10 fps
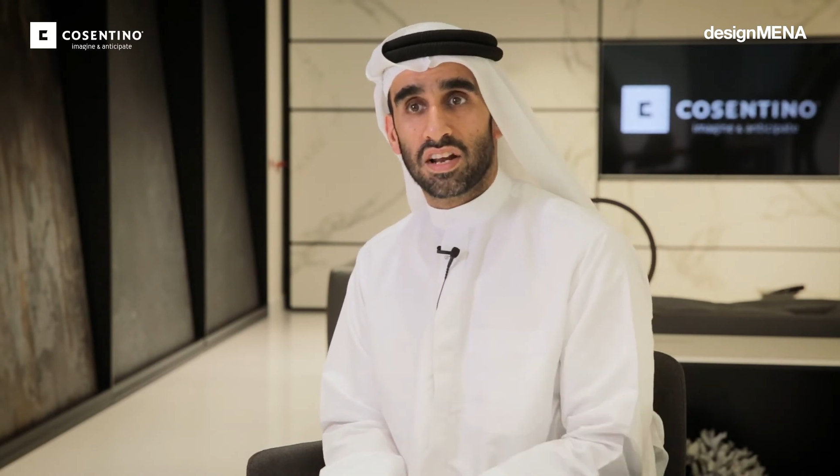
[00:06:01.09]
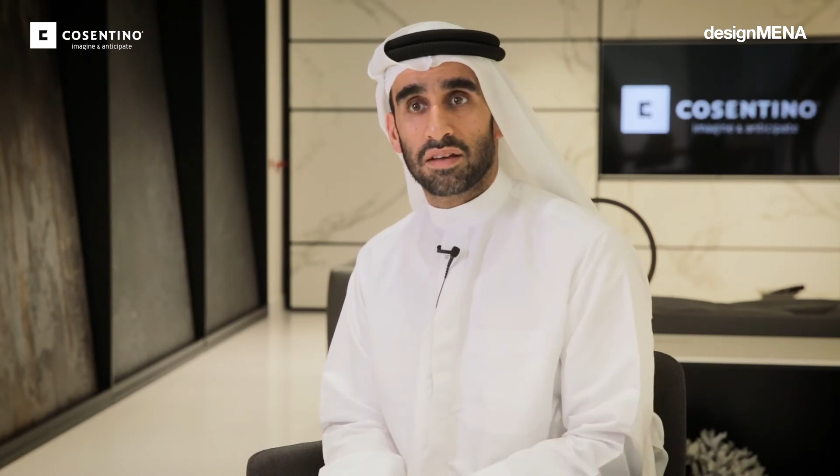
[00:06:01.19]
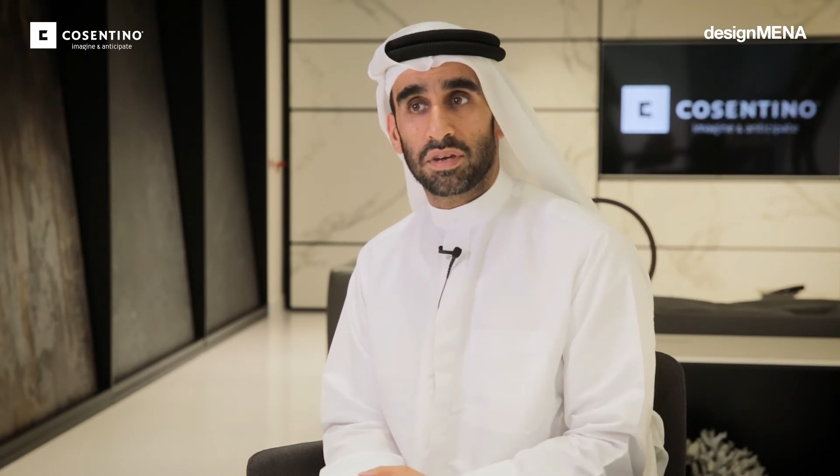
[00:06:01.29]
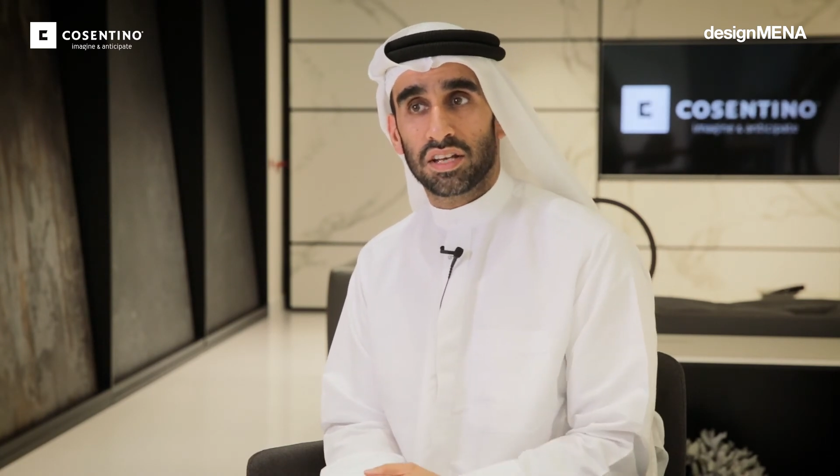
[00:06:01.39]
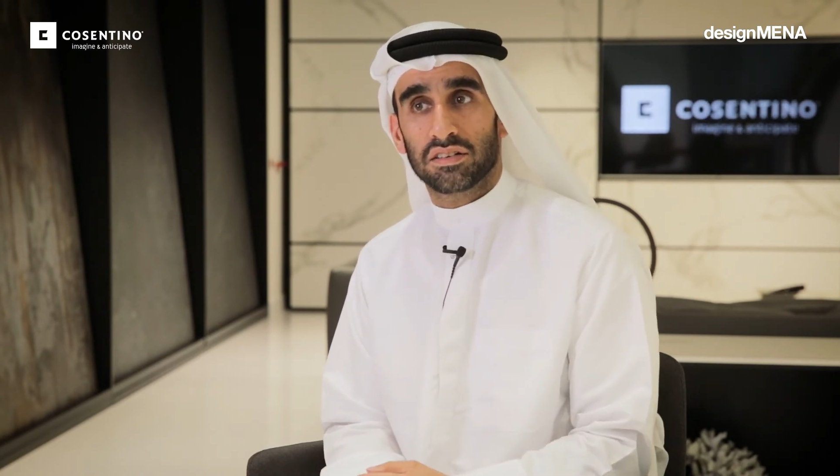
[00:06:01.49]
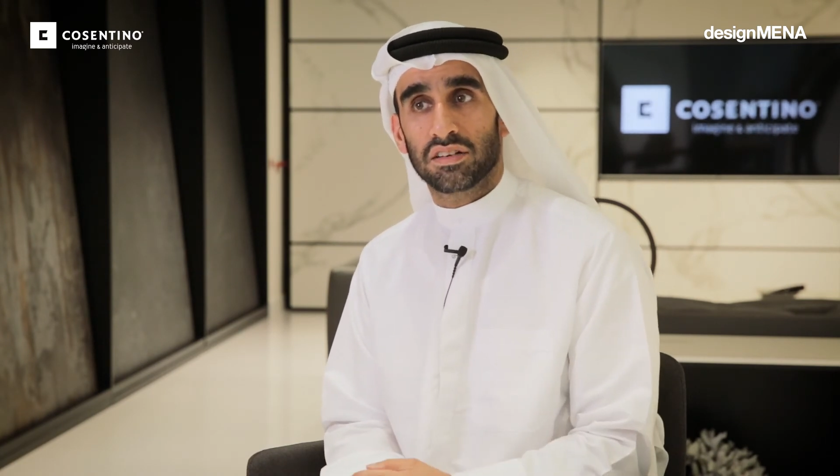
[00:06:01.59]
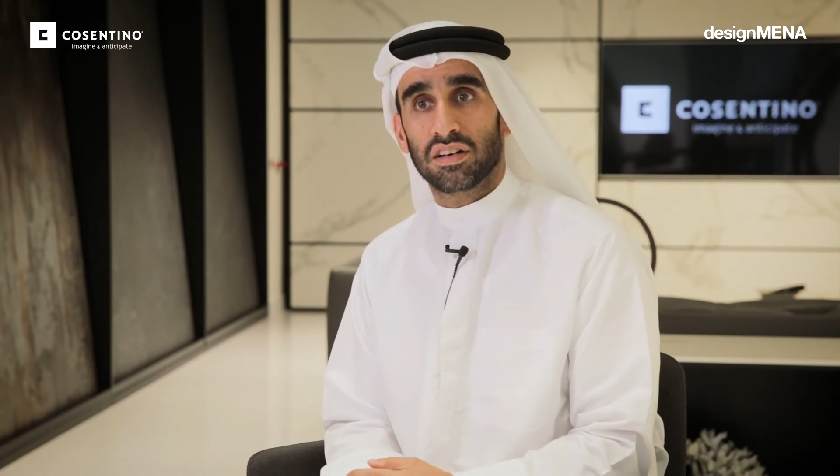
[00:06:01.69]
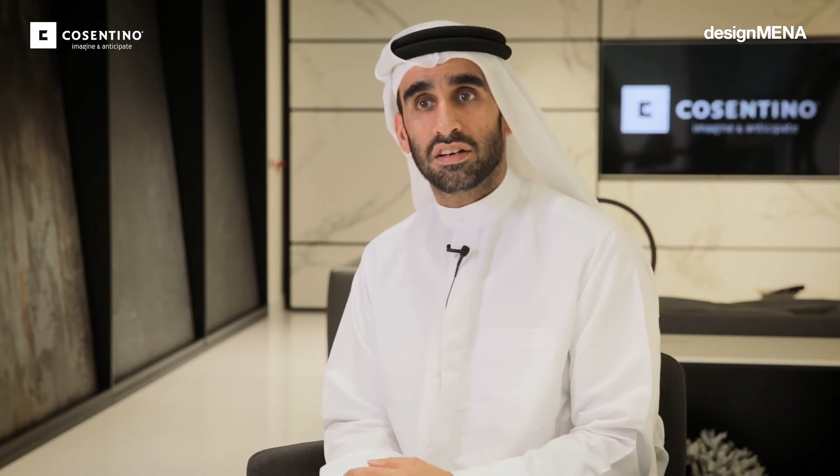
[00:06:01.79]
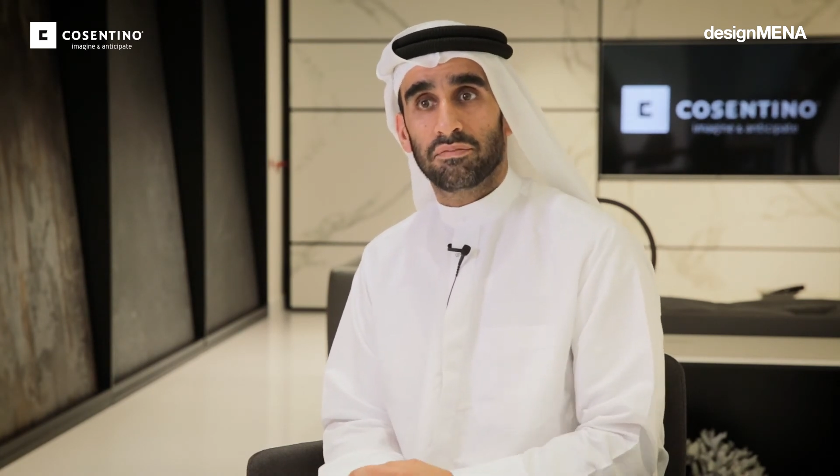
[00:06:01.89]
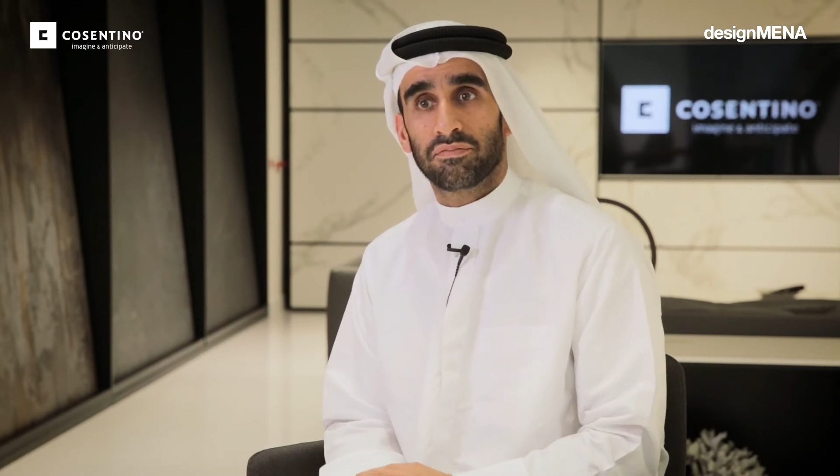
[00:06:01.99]
I
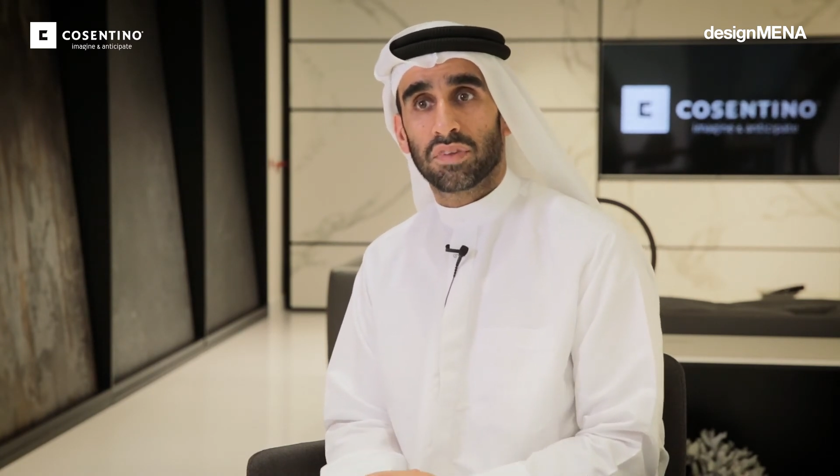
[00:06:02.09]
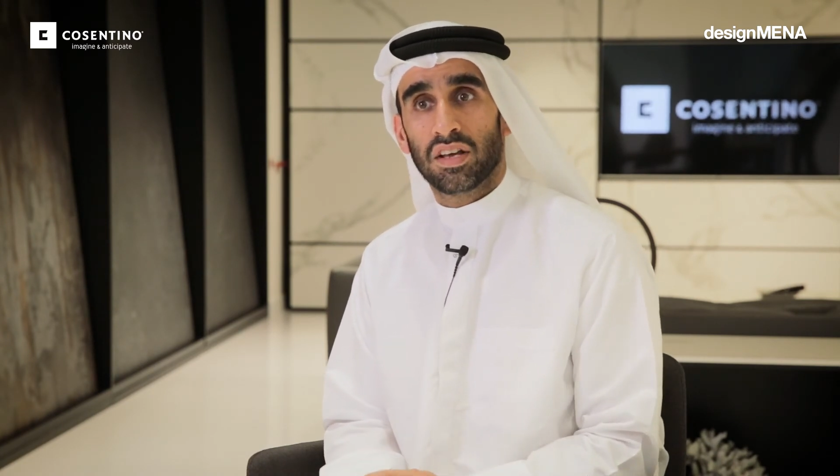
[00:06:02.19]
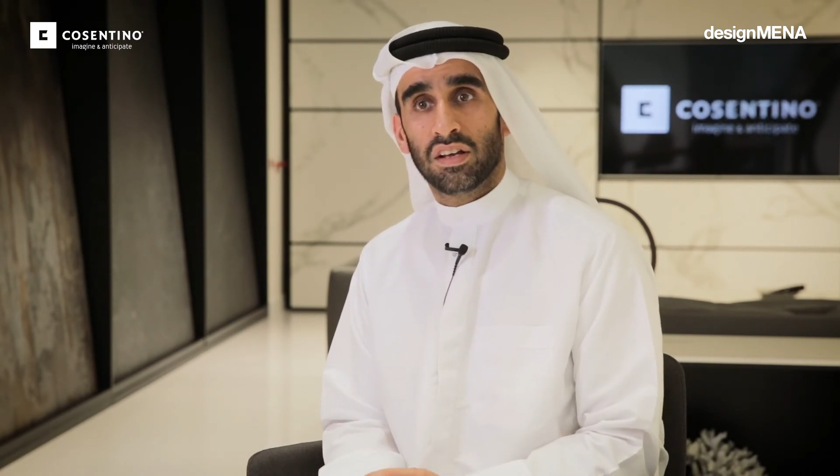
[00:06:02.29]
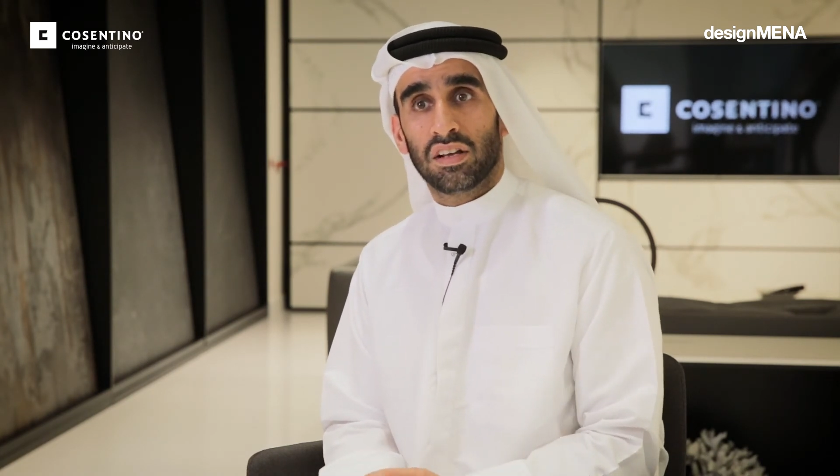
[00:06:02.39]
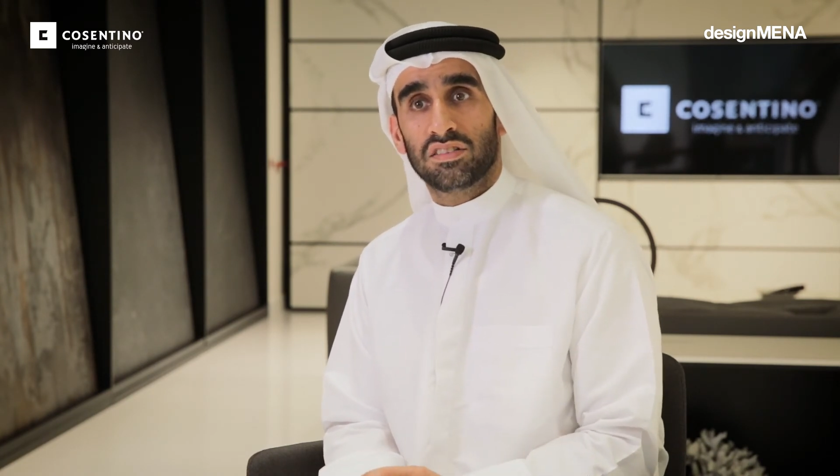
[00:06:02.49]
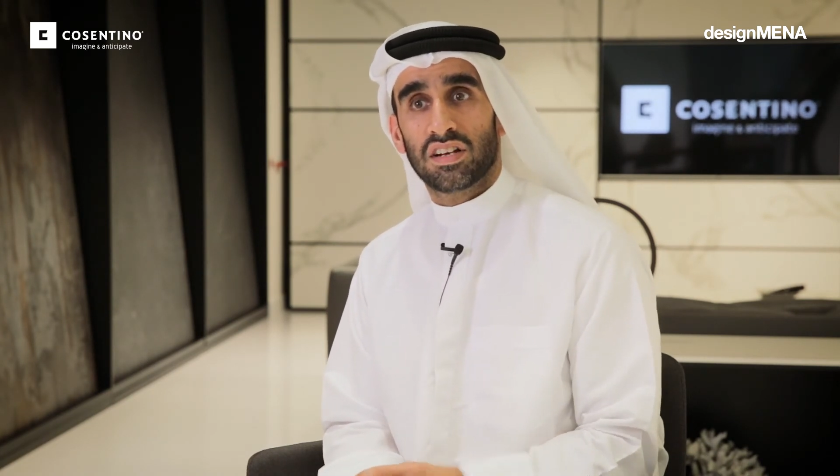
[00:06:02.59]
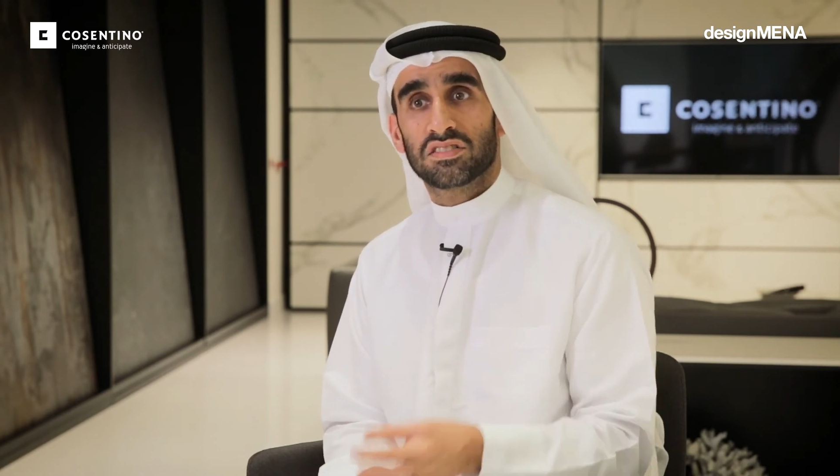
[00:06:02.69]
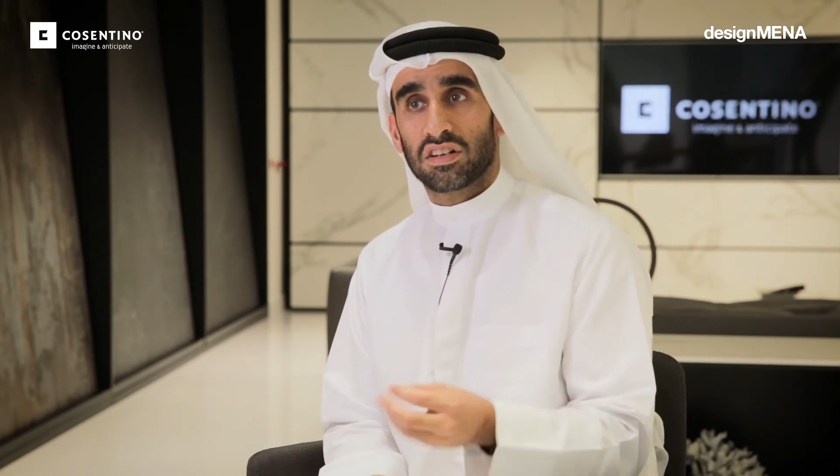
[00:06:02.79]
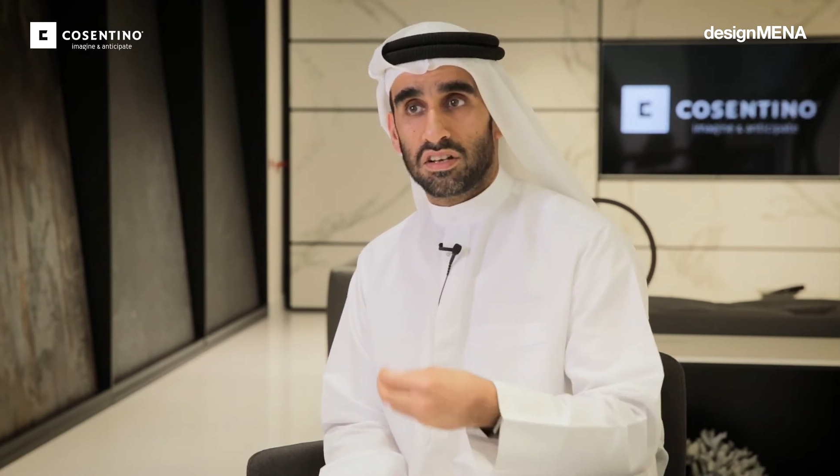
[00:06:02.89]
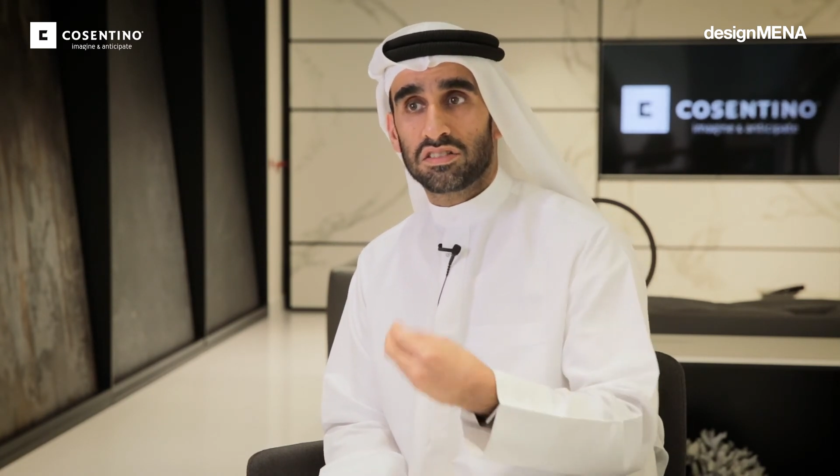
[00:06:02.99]
mean,
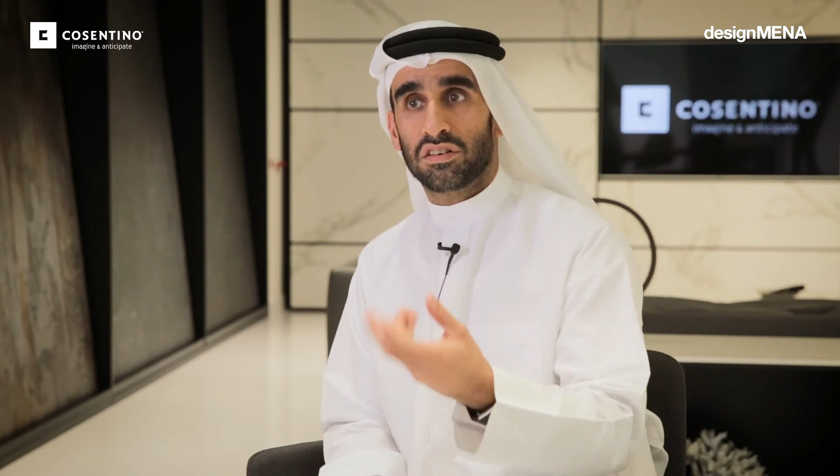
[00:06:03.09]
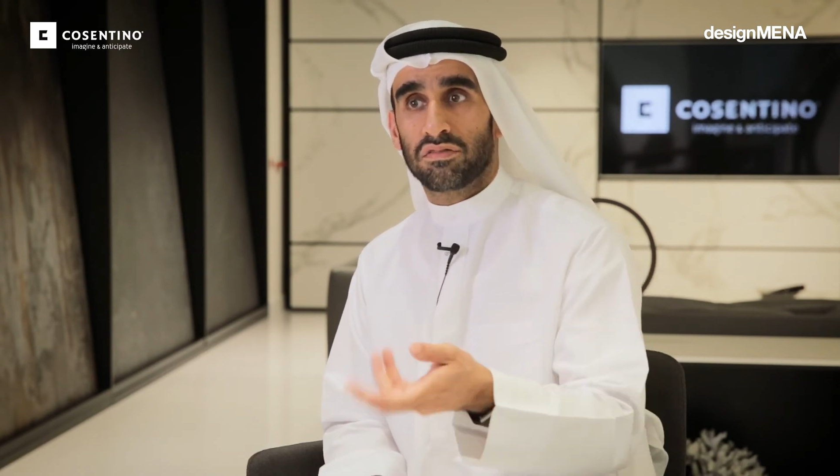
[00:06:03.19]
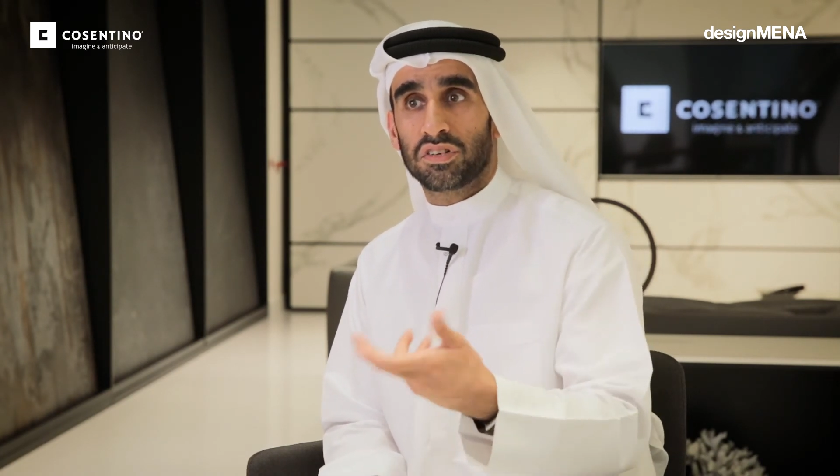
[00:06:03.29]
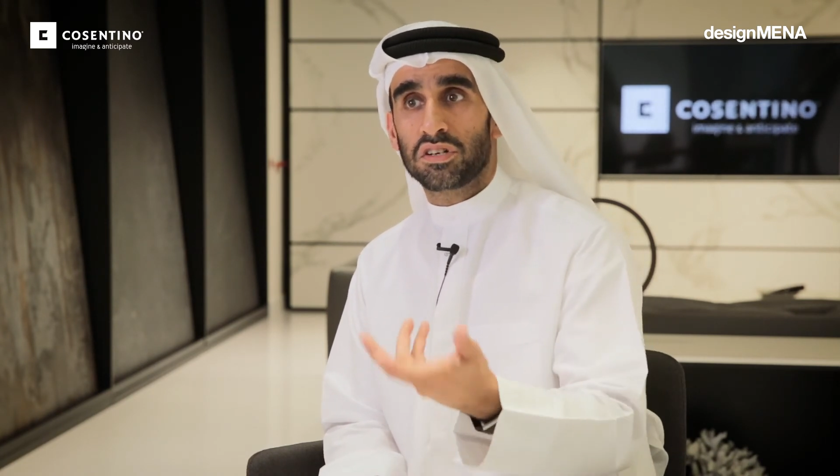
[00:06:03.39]
there's a lot of